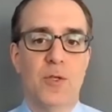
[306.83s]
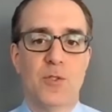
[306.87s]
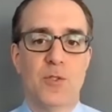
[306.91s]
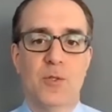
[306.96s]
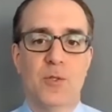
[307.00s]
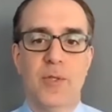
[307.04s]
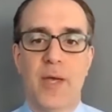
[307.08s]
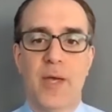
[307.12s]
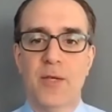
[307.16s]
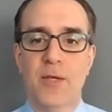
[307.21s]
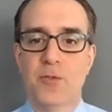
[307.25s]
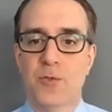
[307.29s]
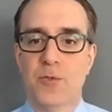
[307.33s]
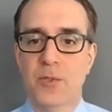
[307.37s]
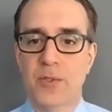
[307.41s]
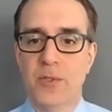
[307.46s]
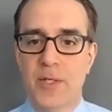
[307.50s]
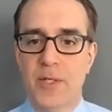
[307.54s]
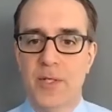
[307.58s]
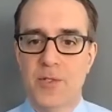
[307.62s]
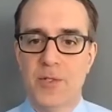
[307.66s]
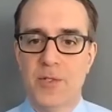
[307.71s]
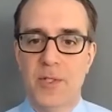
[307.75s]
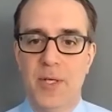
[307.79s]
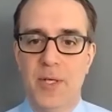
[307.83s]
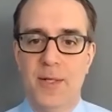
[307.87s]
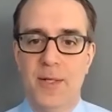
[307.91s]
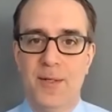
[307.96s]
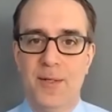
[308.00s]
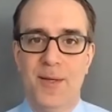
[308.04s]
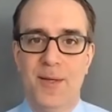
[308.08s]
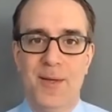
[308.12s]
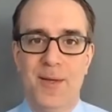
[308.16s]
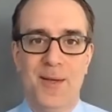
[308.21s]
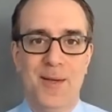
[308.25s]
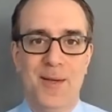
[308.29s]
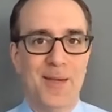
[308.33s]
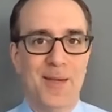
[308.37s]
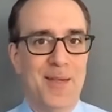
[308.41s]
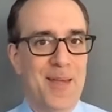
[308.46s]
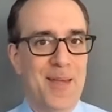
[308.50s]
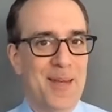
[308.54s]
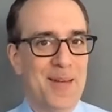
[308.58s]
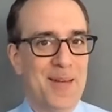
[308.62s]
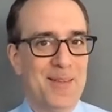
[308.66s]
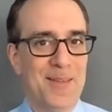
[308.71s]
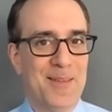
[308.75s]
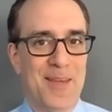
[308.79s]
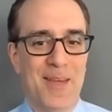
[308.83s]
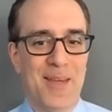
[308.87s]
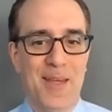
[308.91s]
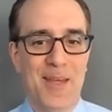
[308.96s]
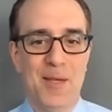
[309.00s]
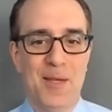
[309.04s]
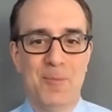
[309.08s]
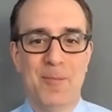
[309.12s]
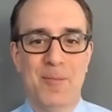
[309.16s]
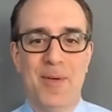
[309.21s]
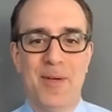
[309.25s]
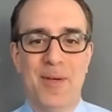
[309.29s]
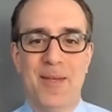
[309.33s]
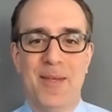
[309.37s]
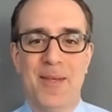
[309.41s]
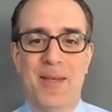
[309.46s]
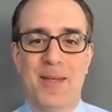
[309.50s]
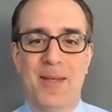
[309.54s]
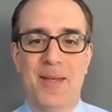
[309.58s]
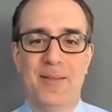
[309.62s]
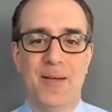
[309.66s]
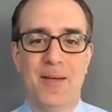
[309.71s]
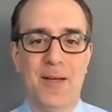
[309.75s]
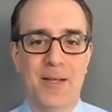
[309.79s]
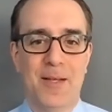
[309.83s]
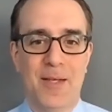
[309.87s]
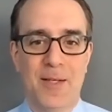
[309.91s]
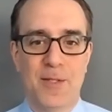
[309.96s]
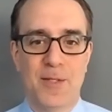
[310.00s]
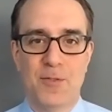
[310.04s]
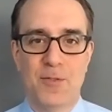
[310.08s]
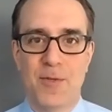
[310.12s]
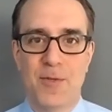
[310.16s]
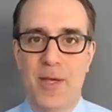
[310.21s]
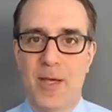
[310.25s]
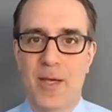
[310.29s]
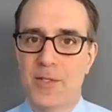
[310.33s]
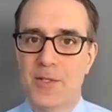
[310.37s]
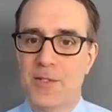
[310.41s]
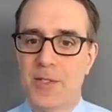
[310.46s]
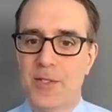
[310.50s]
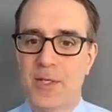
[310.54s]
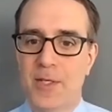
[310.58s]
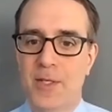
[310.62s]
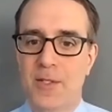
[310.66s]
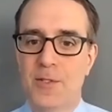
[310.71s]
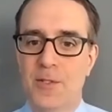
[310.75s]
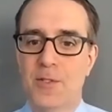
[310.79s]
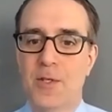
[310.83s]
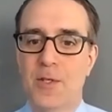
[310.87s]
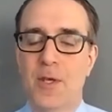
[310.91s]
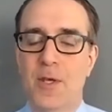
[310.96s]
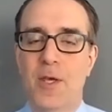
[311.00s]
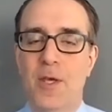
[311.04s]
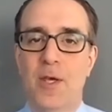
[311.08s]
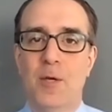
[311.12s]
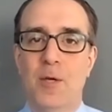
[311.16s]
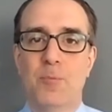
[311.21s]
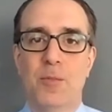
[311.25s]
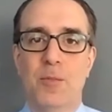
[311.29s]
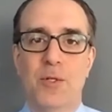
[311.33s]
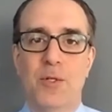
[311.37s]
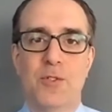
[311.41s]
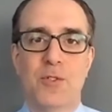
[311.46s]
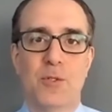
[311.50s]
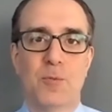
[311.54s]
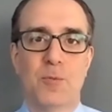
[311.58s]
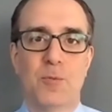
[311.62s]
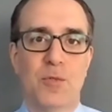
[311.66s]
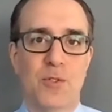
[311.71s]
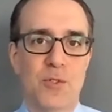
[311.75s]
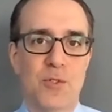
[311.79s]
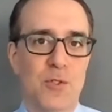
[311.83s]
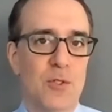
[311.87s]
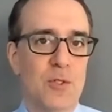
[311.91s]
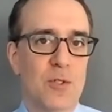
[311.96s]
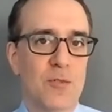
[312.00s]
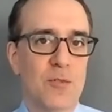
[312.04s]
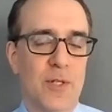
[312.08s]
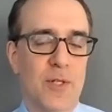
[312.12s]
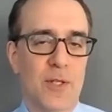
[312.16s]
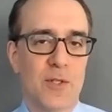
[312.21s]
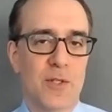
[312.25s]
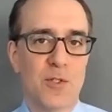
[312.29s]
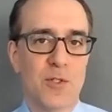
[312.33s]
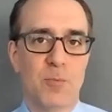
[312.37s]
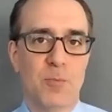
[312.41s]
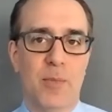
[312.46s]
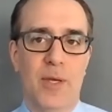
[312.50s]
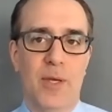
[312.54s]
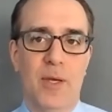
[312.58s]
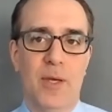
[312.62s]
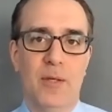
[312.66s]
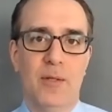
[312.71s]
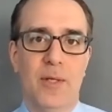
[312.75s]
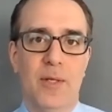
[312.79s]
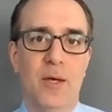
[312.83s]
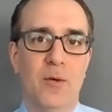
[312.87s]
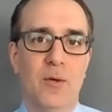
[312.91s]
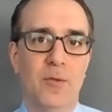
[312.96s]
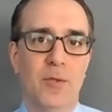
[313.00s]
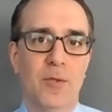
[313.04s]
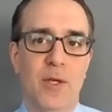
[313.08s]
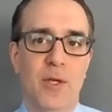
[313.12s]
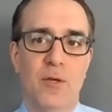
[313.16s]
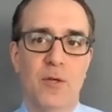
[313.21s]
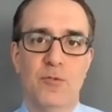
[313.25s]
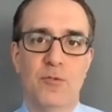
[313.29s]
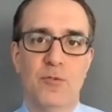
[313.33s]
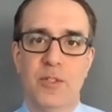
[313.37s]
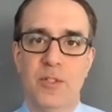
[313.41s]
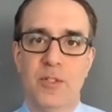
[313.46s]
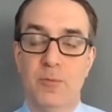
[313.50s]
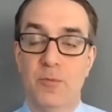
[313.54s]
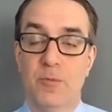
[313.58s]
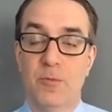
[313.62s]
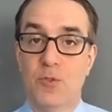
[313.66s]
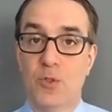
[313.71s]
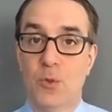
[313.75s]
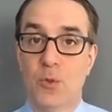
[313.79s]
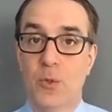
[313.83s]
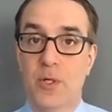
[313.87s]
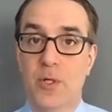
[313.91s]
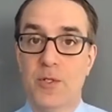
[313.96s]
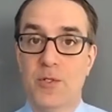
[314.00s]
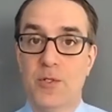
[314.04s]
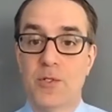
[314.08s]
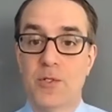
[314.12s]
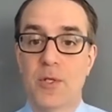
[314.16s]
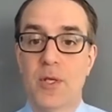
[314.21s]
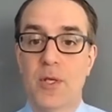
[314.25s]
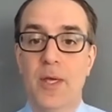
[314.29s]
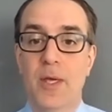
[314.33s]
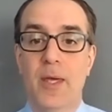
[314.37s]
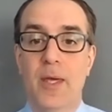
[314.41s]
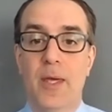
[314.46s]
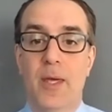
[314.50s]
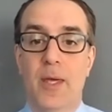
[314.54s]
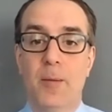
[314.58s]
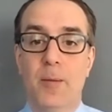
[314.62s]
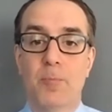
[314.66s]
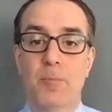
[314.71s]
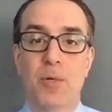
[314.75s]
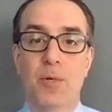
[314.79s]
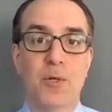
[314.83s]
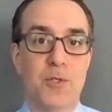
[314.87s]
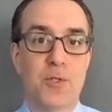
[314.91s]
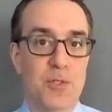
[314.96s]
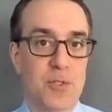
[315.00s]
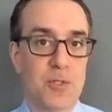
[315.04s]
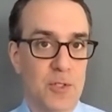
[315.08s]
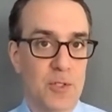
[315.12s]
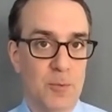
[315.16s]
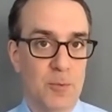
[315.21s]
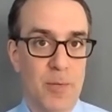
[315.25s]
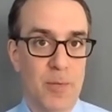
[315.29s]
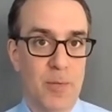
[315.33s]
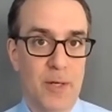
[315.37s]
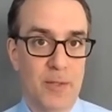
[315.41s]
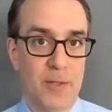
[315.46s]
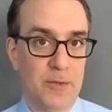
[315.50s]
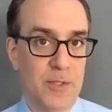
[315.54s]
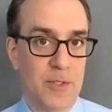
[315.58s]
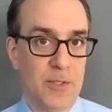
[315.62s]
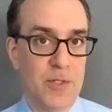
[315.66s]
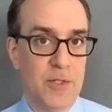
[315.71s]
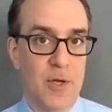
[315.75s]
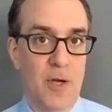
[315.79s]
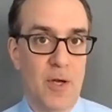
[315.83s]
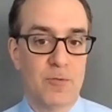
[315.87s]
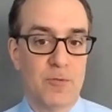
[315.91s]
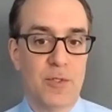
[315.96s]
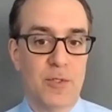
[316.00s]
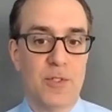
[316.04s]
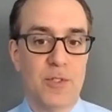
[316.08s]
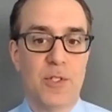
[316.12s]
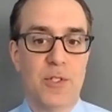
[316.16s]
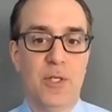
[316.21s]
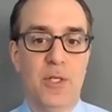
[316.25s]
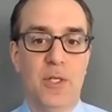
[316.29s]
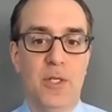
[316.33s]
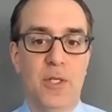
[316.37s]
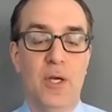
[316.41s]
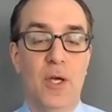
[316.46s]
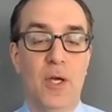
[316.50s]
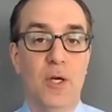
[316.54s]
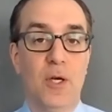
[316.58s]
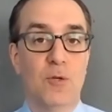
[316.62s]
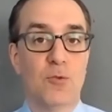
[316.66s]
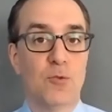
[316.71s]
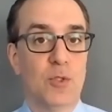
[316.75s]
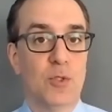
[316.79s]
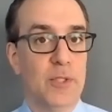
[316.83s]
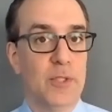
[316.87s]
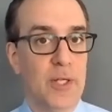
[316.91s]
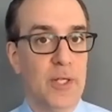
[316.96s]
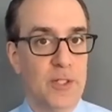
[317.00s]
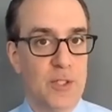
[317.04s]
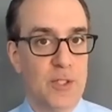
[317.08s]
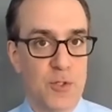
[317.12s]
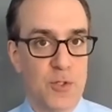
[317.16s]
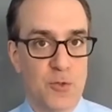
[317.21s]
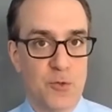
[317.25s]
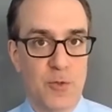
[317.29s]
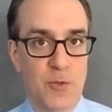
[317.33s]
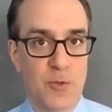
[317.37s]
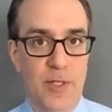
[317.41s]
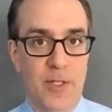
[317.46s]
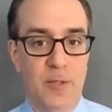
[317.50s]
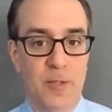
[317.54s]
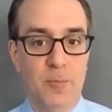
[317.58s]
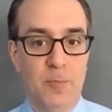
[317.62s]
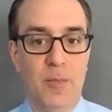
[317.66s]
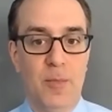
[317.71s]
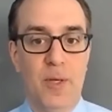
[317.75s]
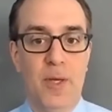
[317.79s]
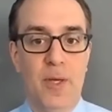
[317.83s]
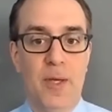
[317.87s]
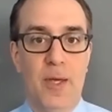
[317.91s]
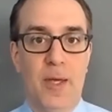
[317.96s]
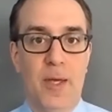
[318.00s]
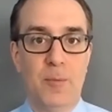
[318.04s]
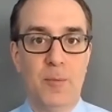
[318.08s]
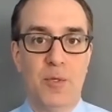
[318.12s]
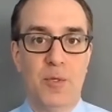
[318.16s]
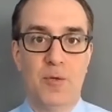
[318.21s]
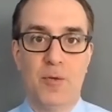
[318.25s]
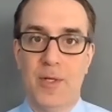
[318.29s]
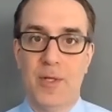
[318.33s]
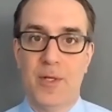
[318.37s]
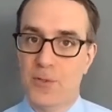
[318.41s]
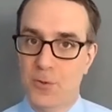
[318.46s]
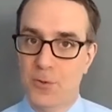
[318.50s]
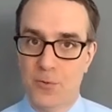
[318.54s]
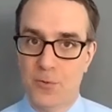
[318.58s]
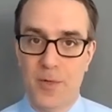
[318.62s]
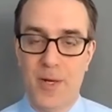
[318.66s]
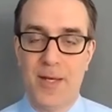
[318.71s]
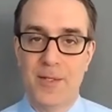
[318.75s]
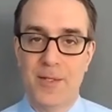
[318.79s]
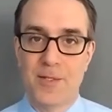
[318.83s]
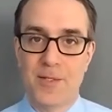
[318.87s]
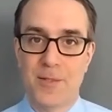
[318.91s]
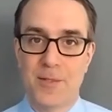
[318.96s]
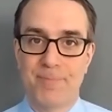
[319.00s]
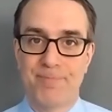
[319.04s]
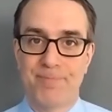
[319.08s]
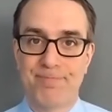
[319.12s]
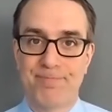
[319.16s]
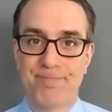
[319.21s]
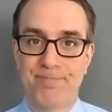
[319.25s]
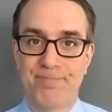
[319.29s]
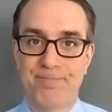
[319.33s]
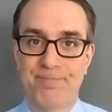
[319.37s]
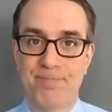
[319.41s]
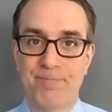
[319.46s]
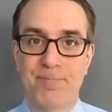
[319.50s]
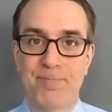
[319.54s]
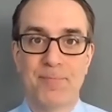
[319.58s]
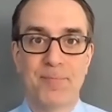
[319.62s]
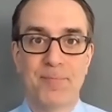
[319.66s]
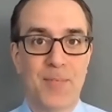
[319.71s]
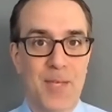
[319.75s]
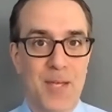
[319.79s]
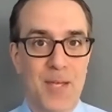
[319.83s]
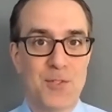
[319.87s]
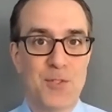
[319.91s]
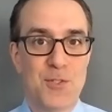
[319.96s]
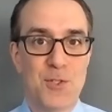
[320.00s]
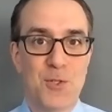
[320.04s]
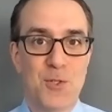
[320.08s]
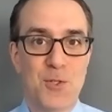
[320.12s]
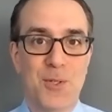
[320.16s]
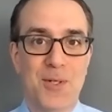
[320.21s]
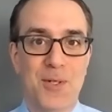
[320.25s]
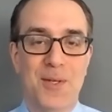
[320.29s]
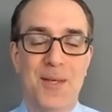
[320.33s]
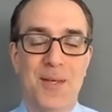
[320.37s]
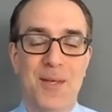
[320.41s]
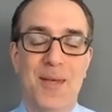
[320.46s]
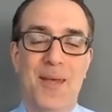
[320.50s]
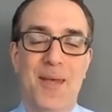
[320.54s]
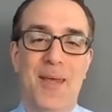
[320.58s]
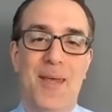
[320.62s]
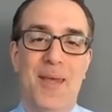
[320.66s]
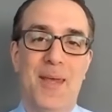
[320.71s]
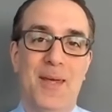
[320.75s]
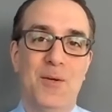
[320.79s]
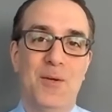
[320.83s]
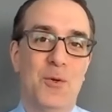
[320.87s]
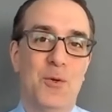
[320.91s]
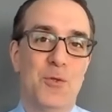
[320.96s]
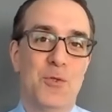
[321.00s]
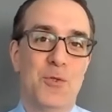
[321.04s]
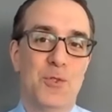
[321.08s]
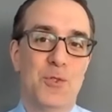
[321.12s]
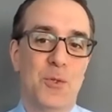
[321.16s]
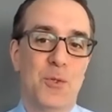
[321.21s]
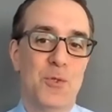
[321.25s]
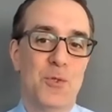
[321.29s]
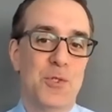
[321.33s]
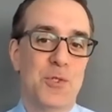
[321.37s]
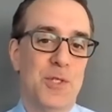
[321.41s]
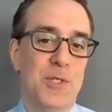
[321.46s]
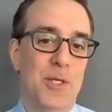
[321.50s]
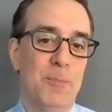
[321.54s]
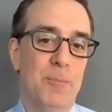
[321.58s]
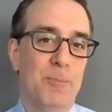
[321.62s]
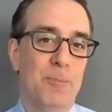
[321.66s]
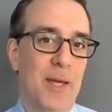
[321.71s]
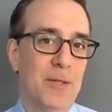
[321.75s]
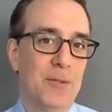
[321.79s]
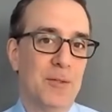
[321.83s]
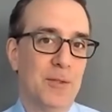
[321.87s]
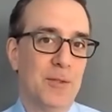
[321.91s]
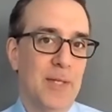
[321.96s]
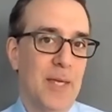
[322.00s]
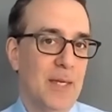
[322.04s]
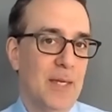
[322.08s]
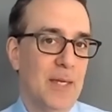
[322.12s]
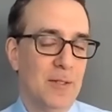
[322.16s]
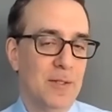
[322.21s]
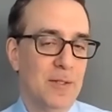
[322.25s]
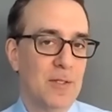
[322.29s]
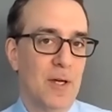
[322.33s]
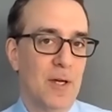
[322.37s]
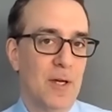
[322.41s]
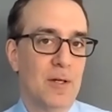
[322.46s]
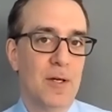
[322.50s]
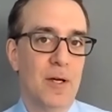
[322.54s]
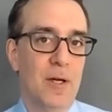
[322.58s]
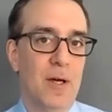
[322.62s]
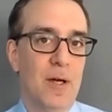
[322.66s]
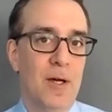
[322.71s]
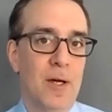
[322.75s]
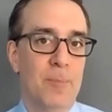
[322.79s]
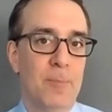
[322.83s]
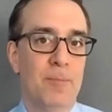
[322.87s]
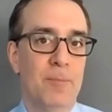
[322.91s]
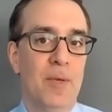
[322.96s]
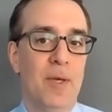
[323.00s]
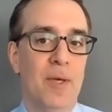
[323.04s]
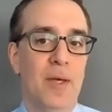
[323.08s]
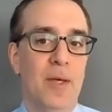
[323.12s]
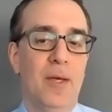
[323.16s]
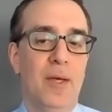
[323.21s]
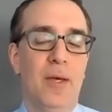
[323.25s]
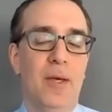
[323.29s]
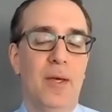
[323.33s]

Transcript: So thanks for listening. Get in the game. Again, not against vaccines, but to preserve and expand healthcare freedom of choice and personal and bodily sovereignty, religious freedom, and parental rights. Get to it, and also see michaelgaeta.com